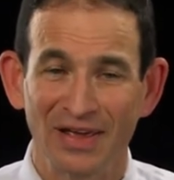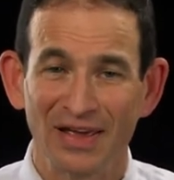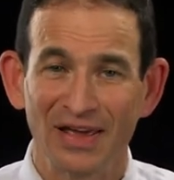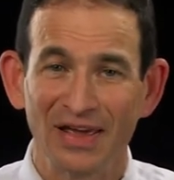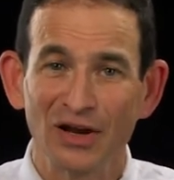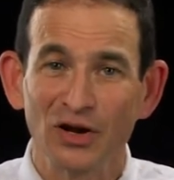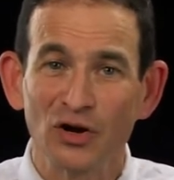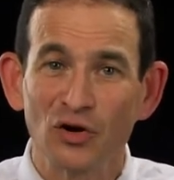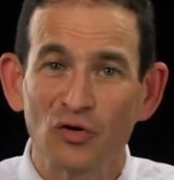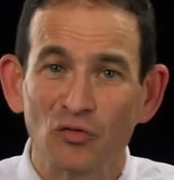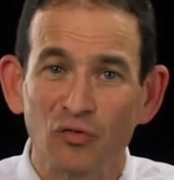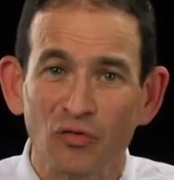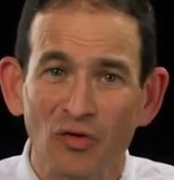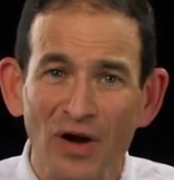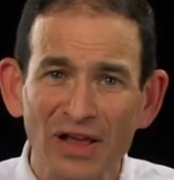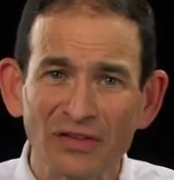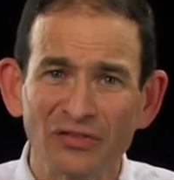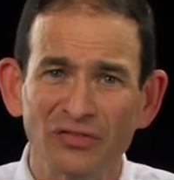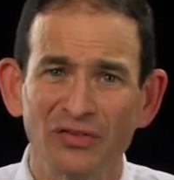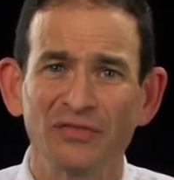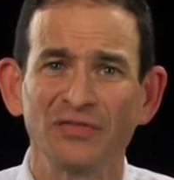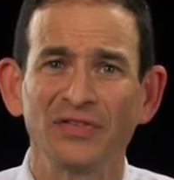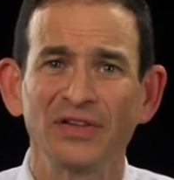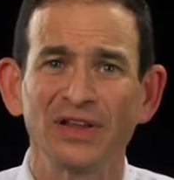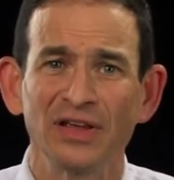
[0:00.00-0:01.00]
It
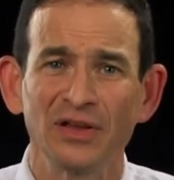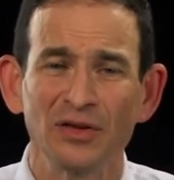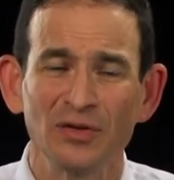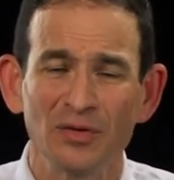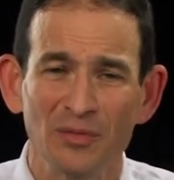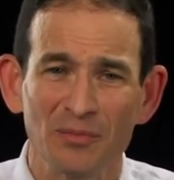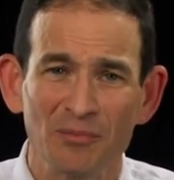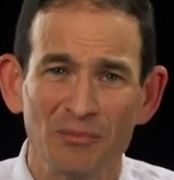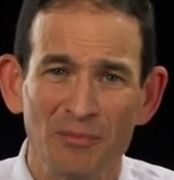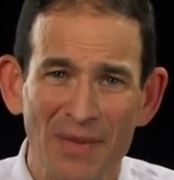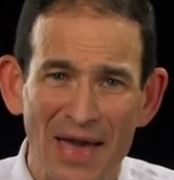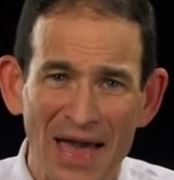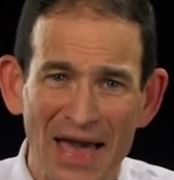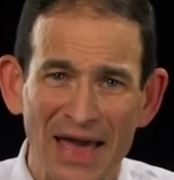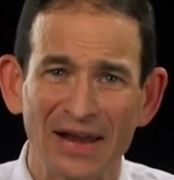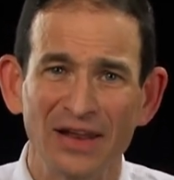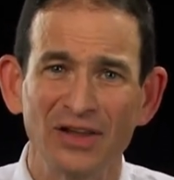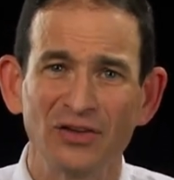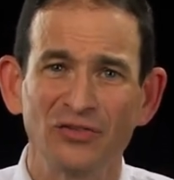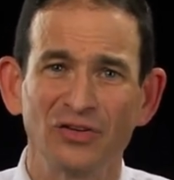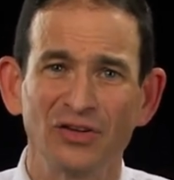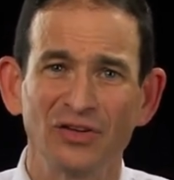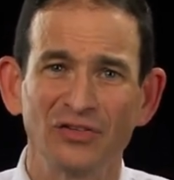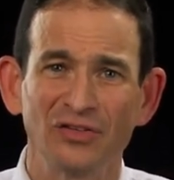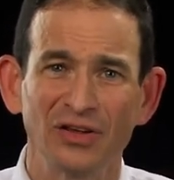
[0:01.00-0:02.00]
aggressively
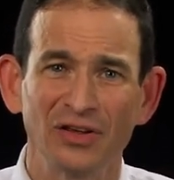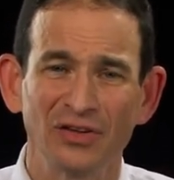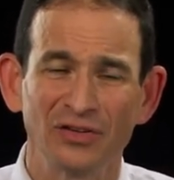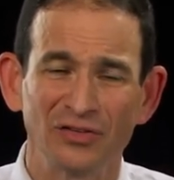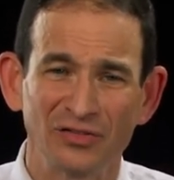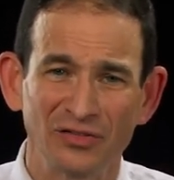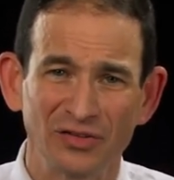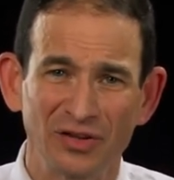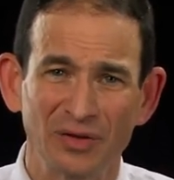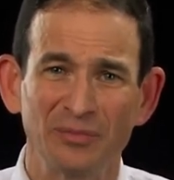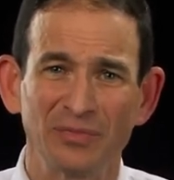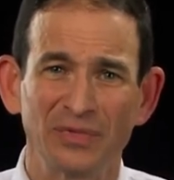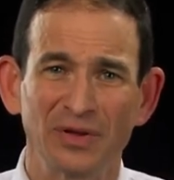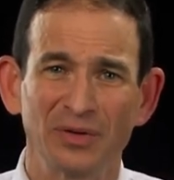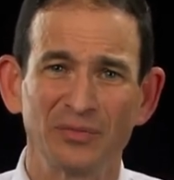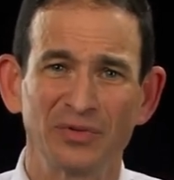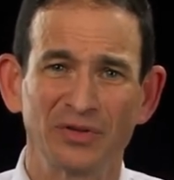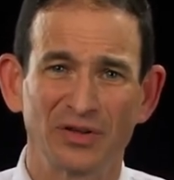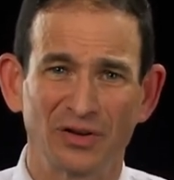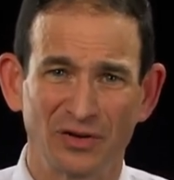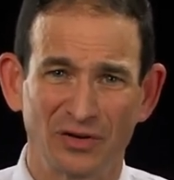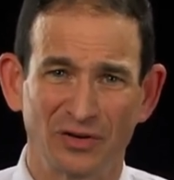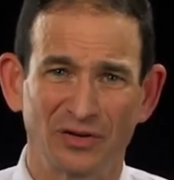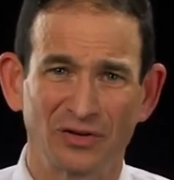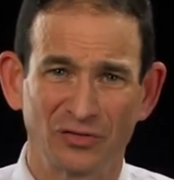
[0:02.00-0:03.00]
manages symptoms
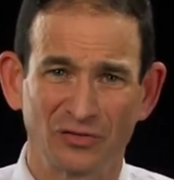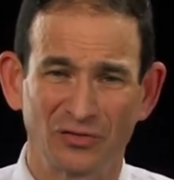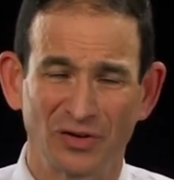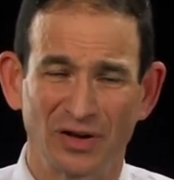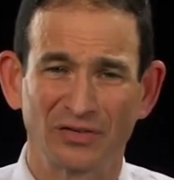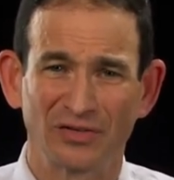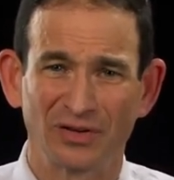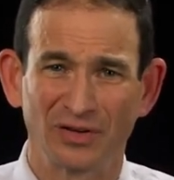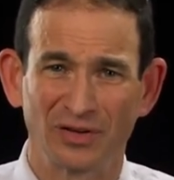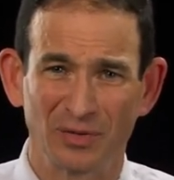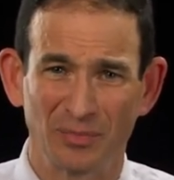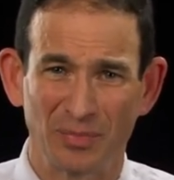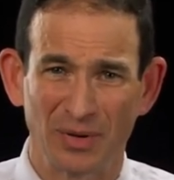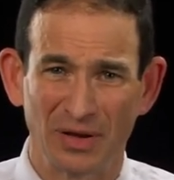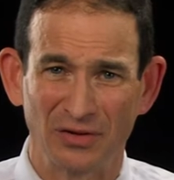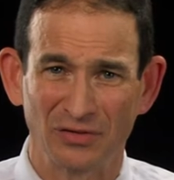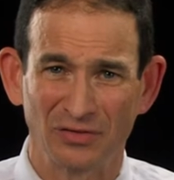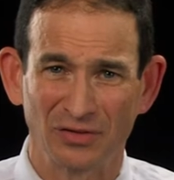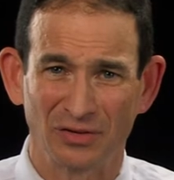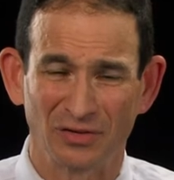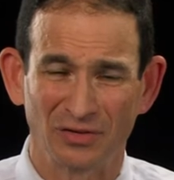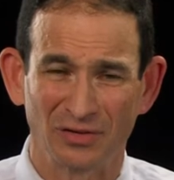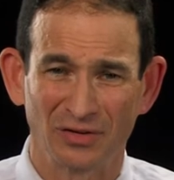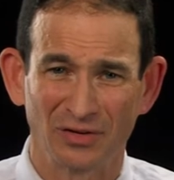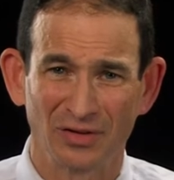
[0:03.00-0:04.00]
that are distressing to
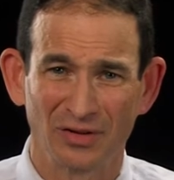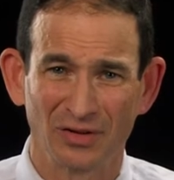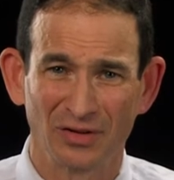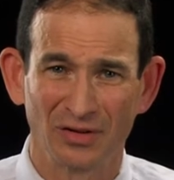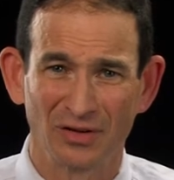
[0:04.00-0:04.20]
patients.